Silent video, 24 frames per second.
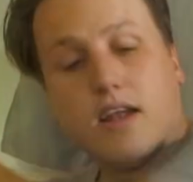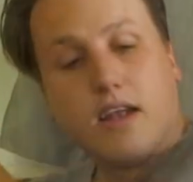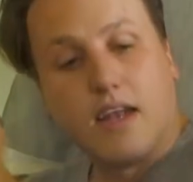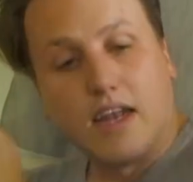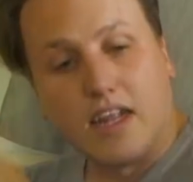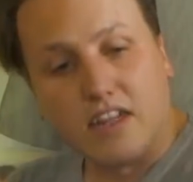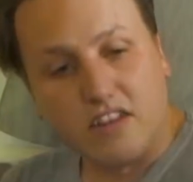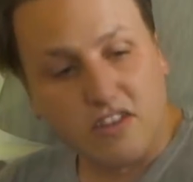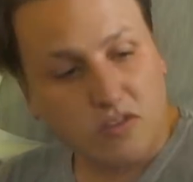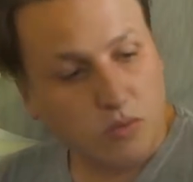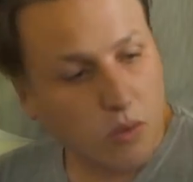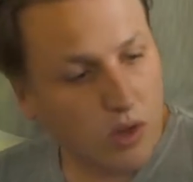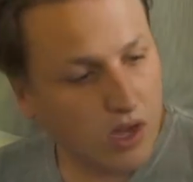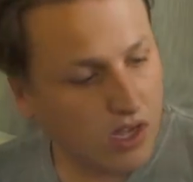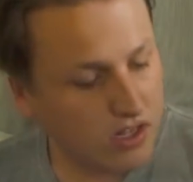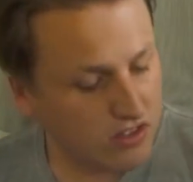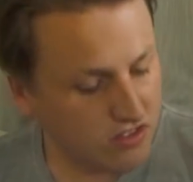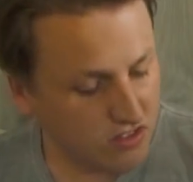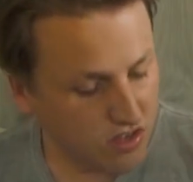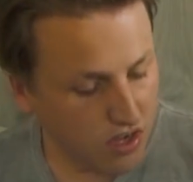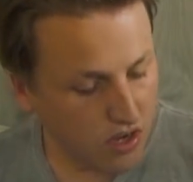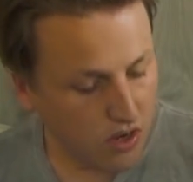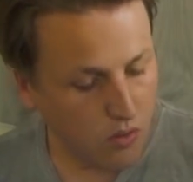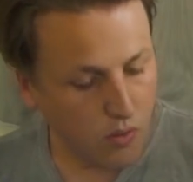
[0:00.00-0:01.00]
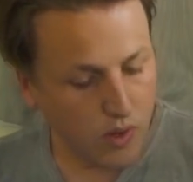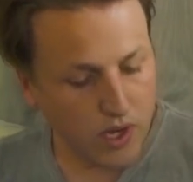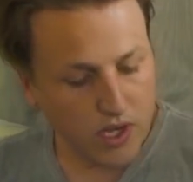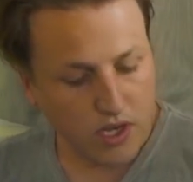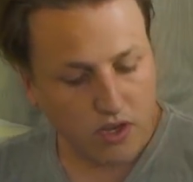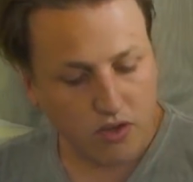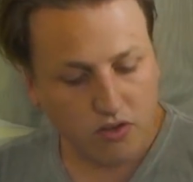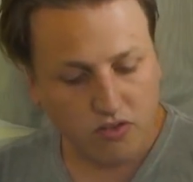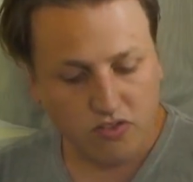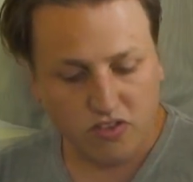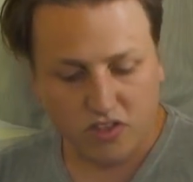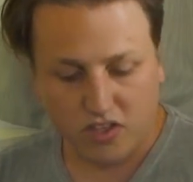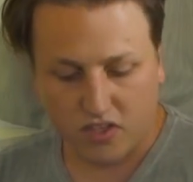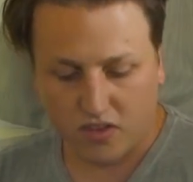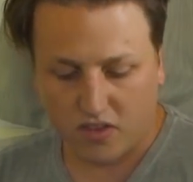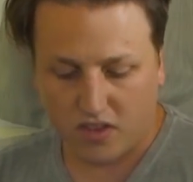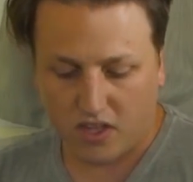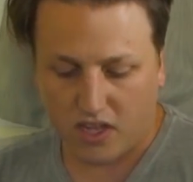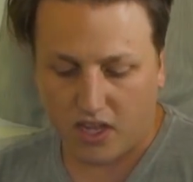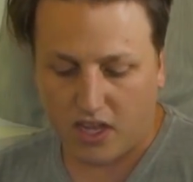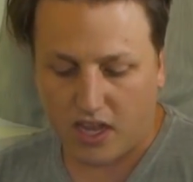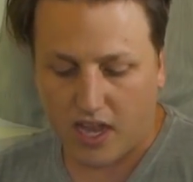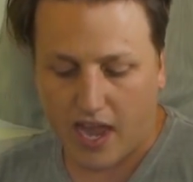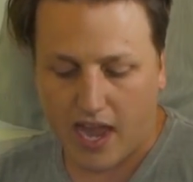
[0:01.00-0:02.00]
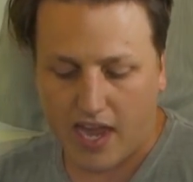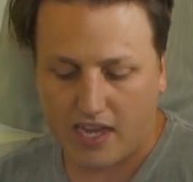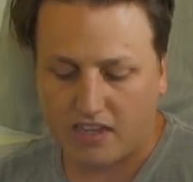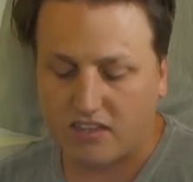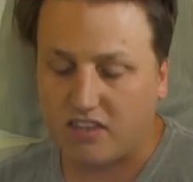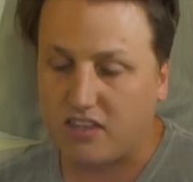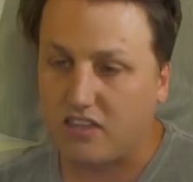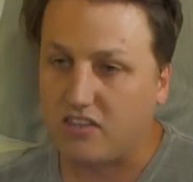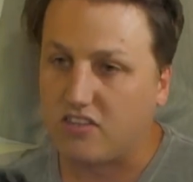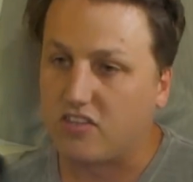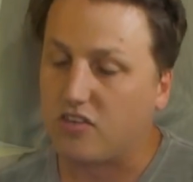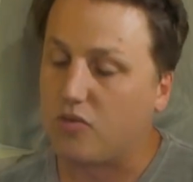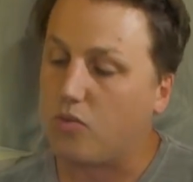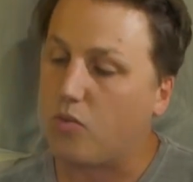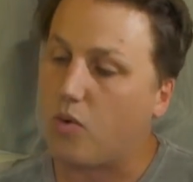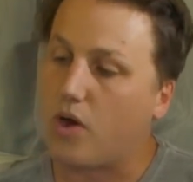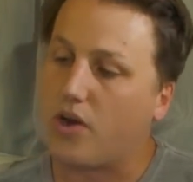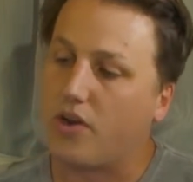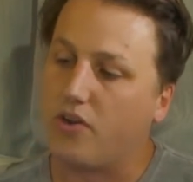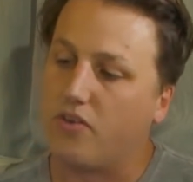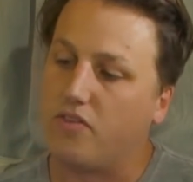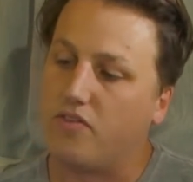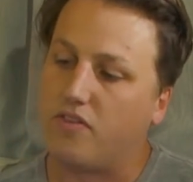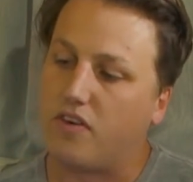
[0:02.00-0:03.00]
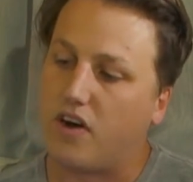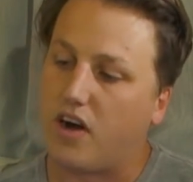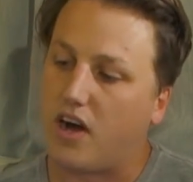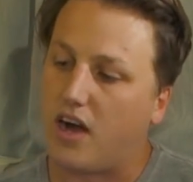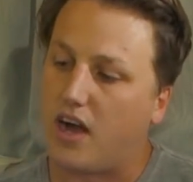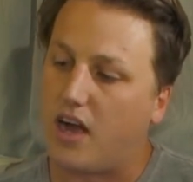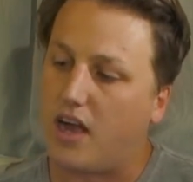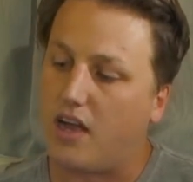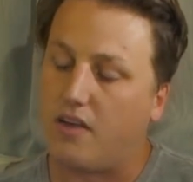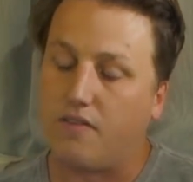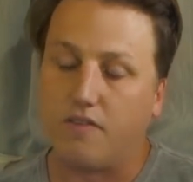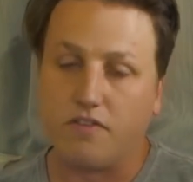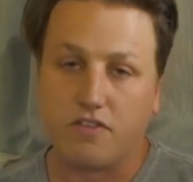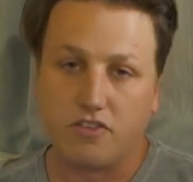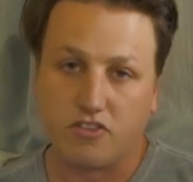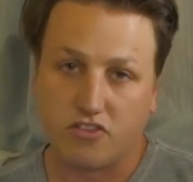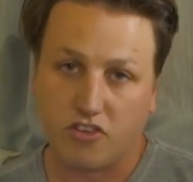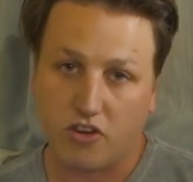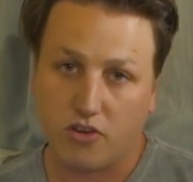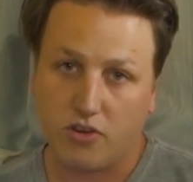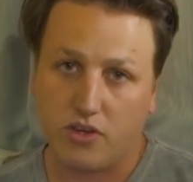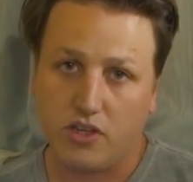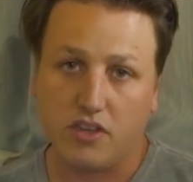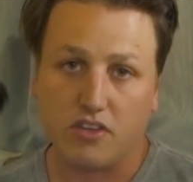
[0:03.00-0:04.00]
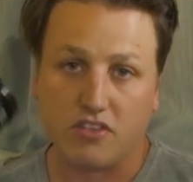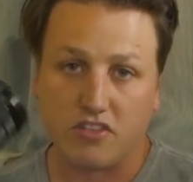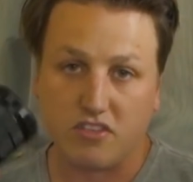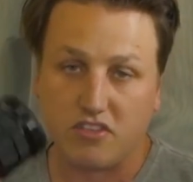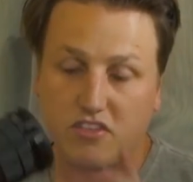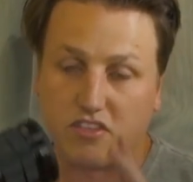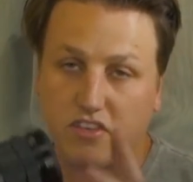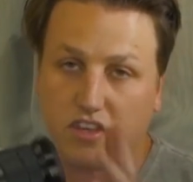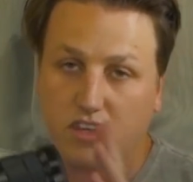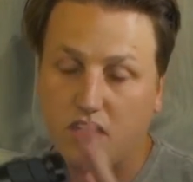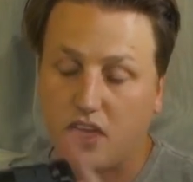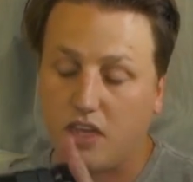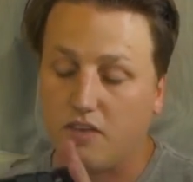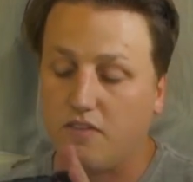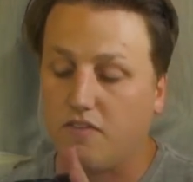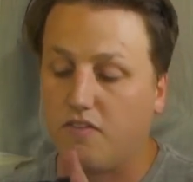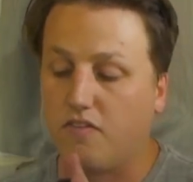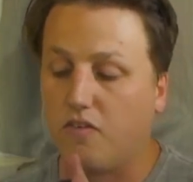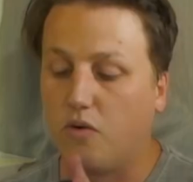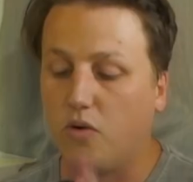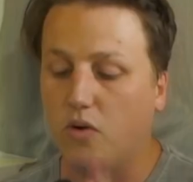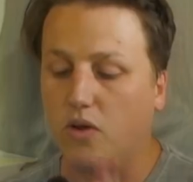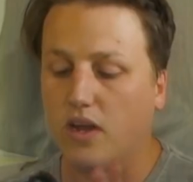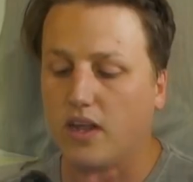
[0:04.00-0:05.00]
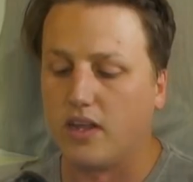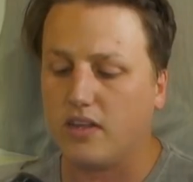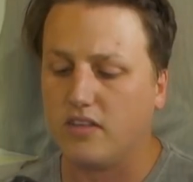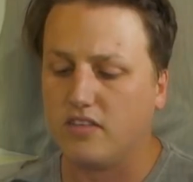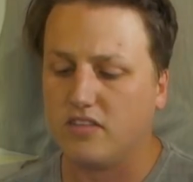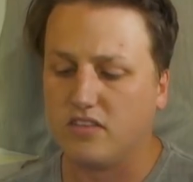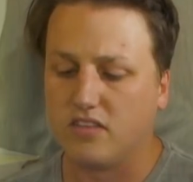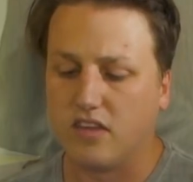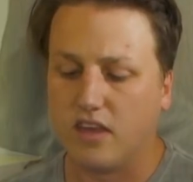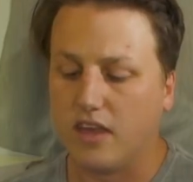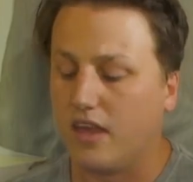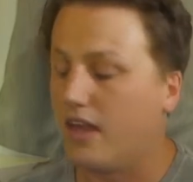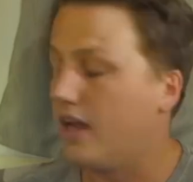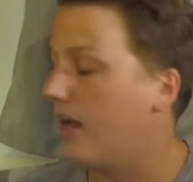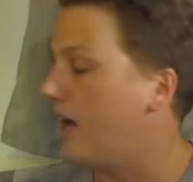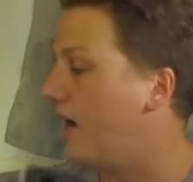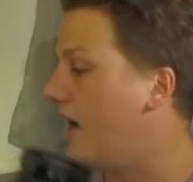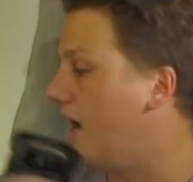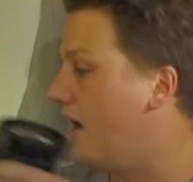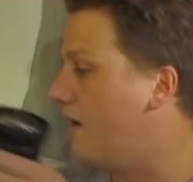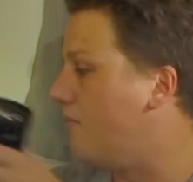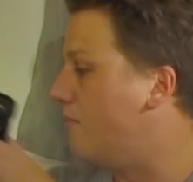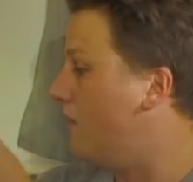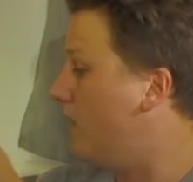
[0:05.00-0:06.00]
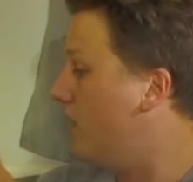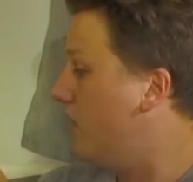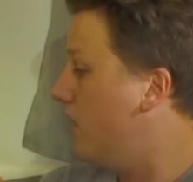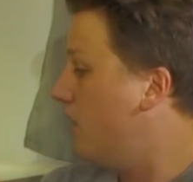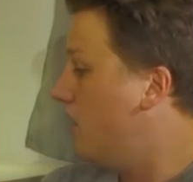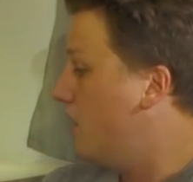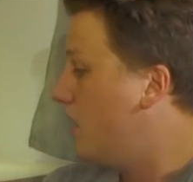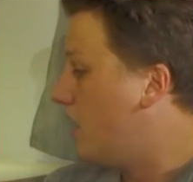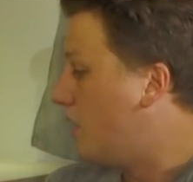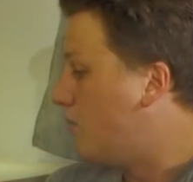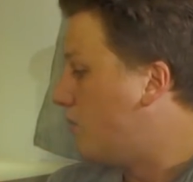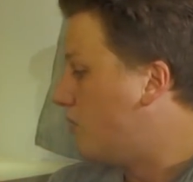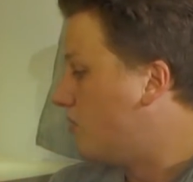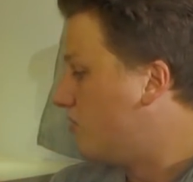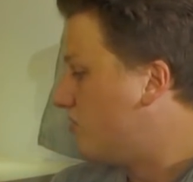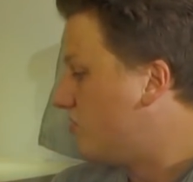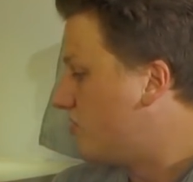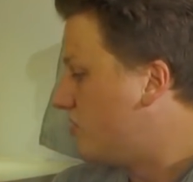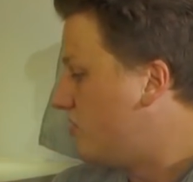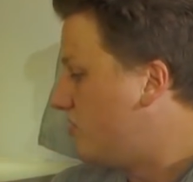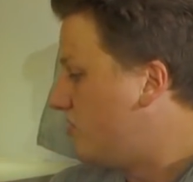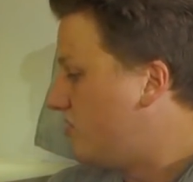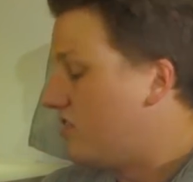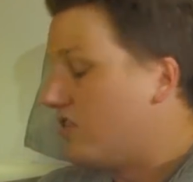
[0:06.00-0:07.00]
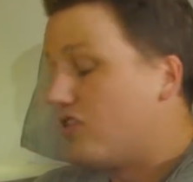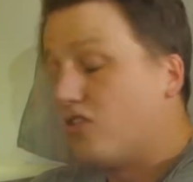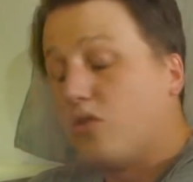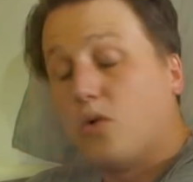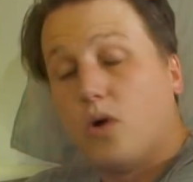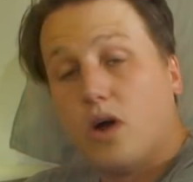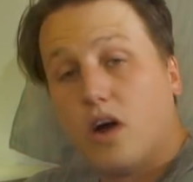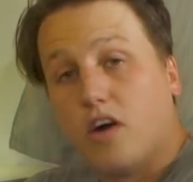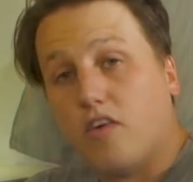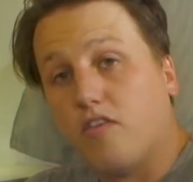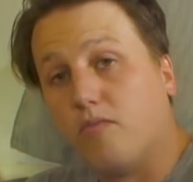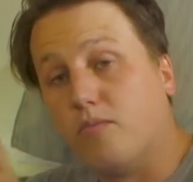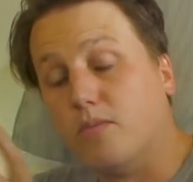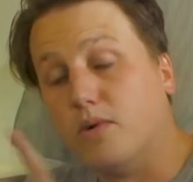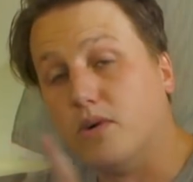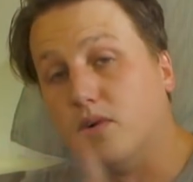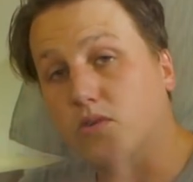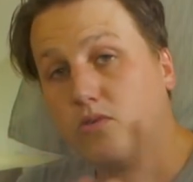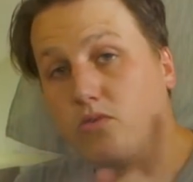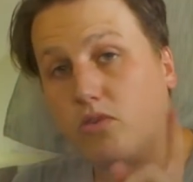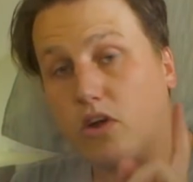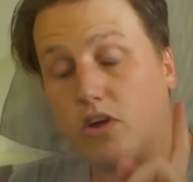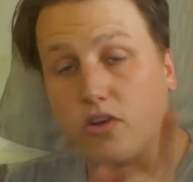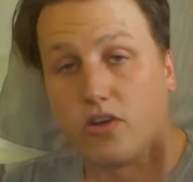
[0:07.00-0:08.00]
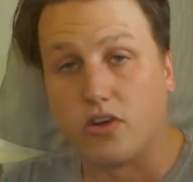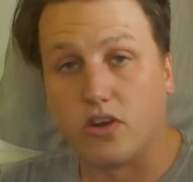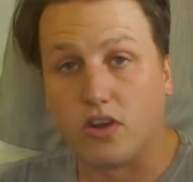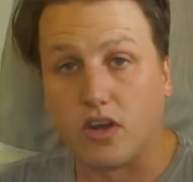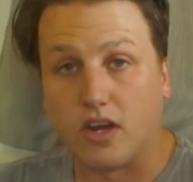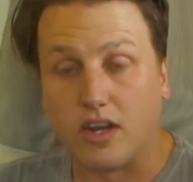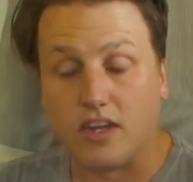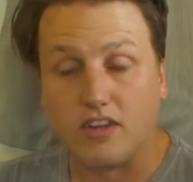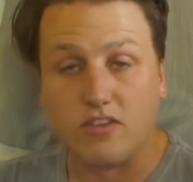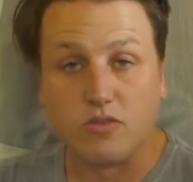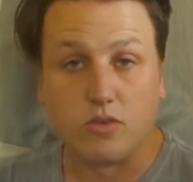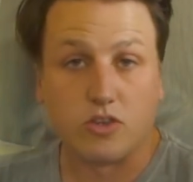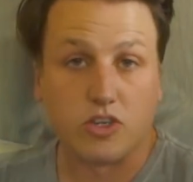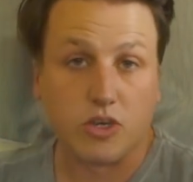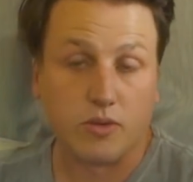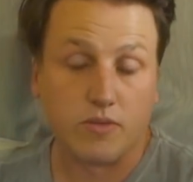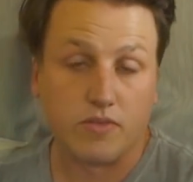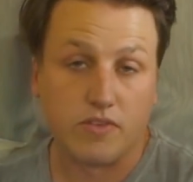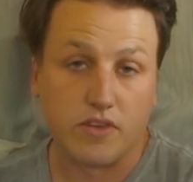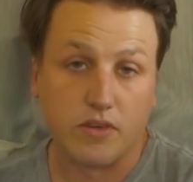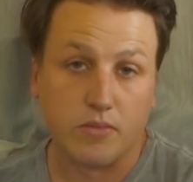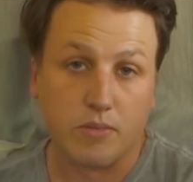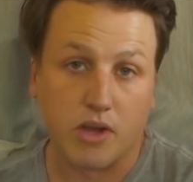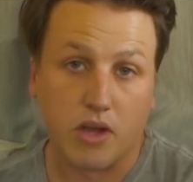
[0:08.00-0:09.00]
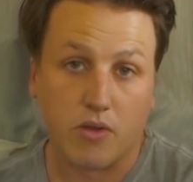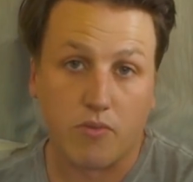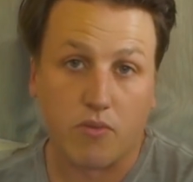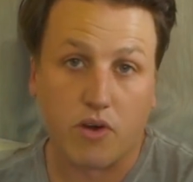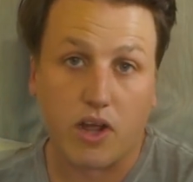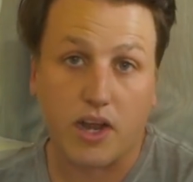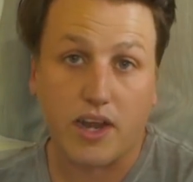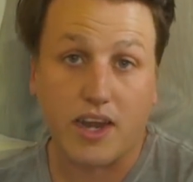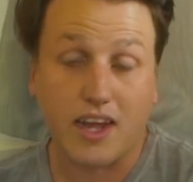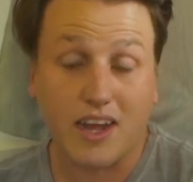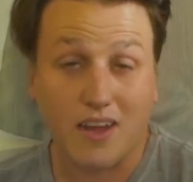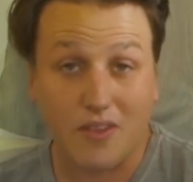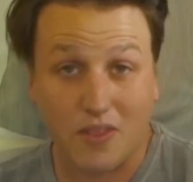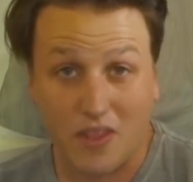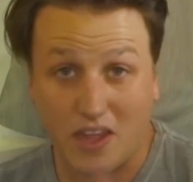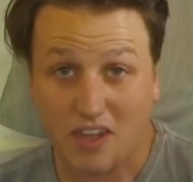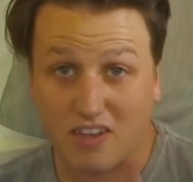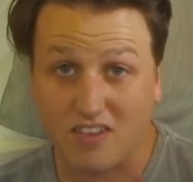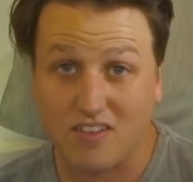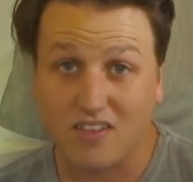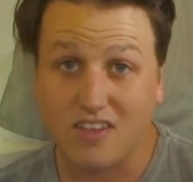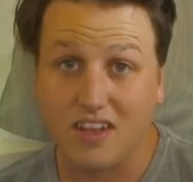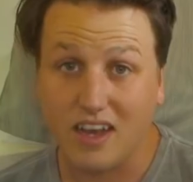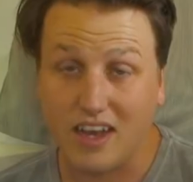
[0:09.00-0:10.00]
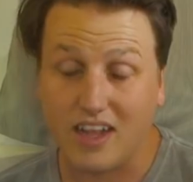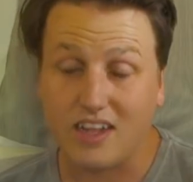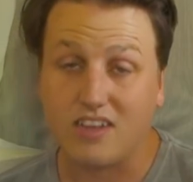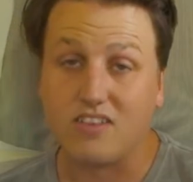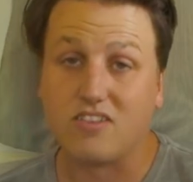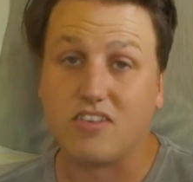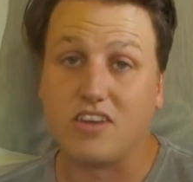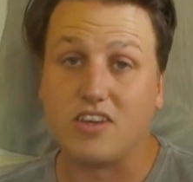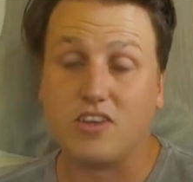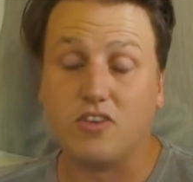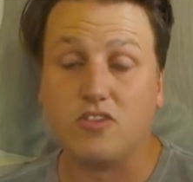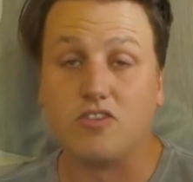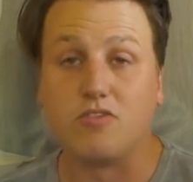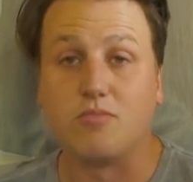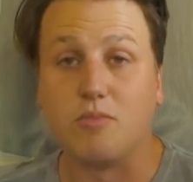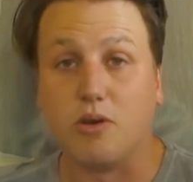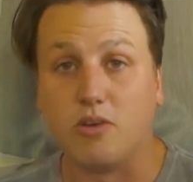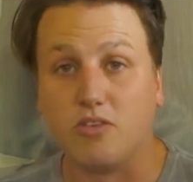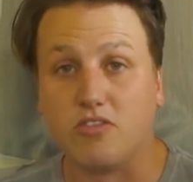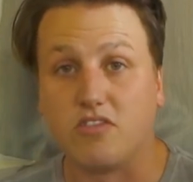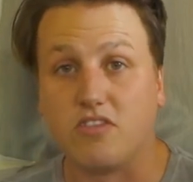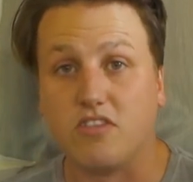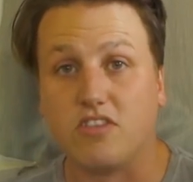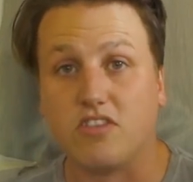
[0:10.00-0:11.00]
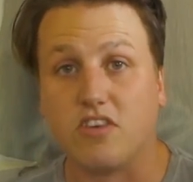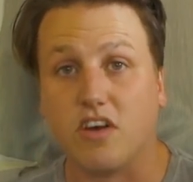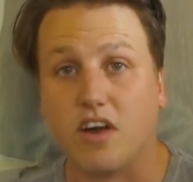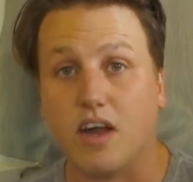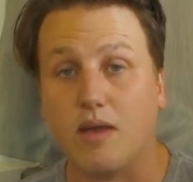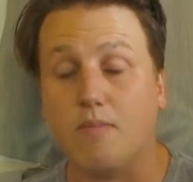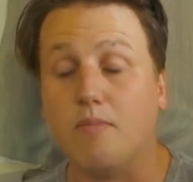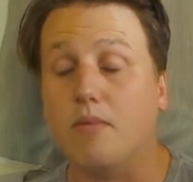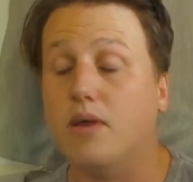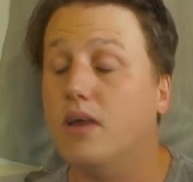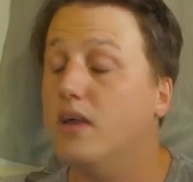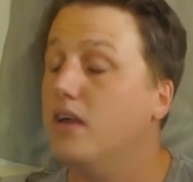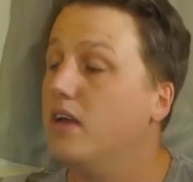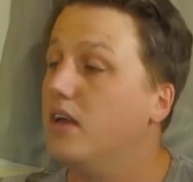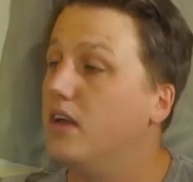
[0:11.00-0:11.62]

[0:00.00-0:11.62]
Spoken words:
Lens wise, we're using the 18-105 Sony. This is a f4 lens. I'm also using the 12mm Rokinon lens, which I'm filming on right now. That's the lens I use most of the time.